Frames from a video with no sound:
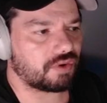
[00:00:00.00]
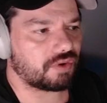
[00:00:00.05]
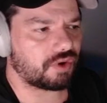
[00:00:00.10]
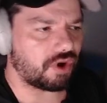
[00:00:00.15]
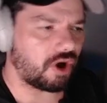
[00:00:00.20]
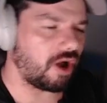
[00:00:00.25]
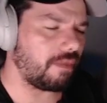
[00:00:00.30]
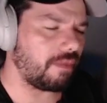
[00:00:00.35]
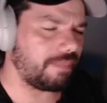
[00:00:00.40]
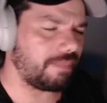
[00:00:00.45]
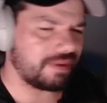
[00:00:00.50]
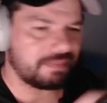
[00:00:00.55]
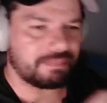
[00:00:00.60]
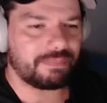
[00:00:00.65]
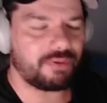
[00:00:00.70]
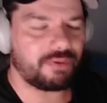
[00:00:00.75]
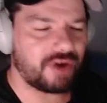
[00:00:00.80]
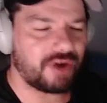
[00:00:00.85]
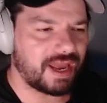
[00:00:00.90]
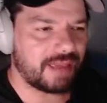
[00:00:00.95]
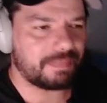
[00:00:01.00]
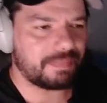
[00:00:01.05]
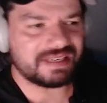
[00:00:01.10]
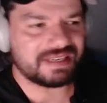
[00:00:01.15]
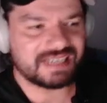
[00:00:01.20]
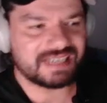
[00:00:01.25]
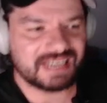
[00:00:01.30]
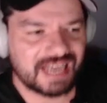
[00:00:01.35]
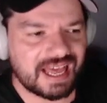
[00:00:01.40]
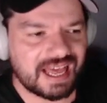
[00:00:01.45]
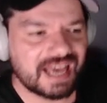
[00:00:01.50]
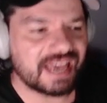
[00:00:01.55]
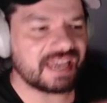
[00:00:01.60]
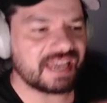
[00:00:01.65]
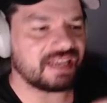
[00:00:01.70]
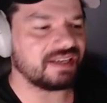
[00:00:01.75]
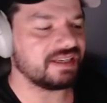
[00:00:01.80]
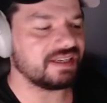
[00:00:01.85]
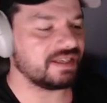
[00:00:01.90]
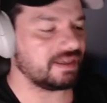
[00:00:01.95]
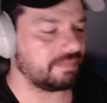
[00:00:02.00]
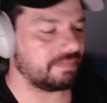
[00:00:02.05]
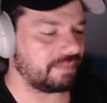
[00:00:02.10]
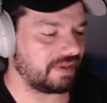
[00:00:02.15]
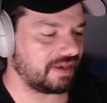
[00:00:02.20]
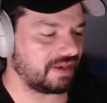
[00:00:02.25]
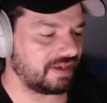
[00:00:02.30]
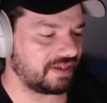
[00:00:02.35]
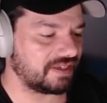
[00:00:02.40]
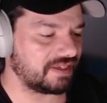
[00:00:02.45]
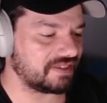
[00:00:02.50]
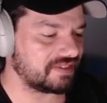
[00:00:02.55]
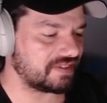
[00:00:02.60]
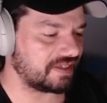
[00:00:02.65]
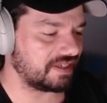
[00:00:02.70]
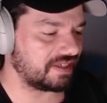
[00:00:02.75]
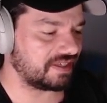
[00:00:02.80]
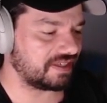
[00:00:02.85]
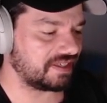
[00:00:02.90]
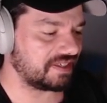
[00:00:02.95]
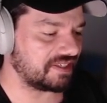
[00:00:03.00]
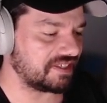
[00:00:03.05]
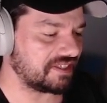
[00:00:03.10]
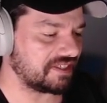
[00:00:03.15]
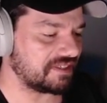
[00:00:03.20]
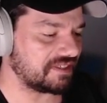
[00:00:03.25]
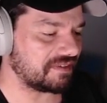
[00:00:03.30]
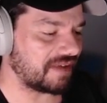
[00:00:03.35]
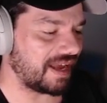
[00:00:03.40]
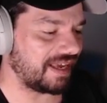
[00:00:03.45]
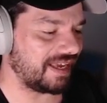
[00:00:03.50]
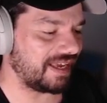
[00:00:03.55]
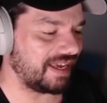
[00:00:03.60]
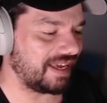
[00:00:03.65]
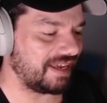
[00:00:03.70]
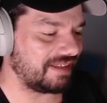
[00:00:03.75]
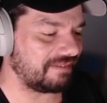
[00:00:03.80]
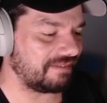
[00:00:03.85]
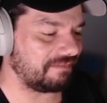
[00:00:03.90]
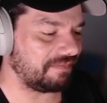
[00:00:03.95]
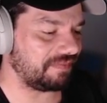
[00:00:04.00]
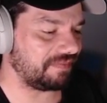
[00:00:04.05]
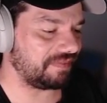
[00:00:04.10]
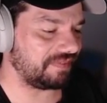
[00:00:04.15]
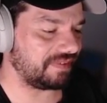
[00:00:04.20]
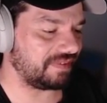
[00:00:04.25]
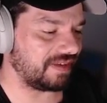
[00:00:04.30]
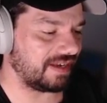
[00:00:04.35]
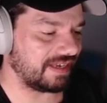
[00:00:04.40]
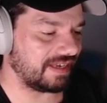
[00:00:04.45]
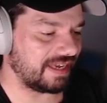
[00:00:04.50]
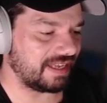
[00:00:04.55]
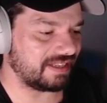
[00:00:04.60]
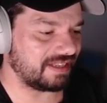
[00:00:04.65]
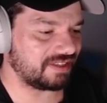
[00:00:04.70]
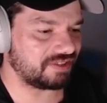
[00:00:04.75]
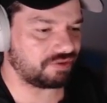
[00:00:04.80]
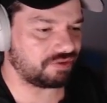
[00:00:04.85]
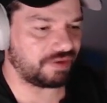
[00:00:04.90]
crop and prep and align because uh, I can I can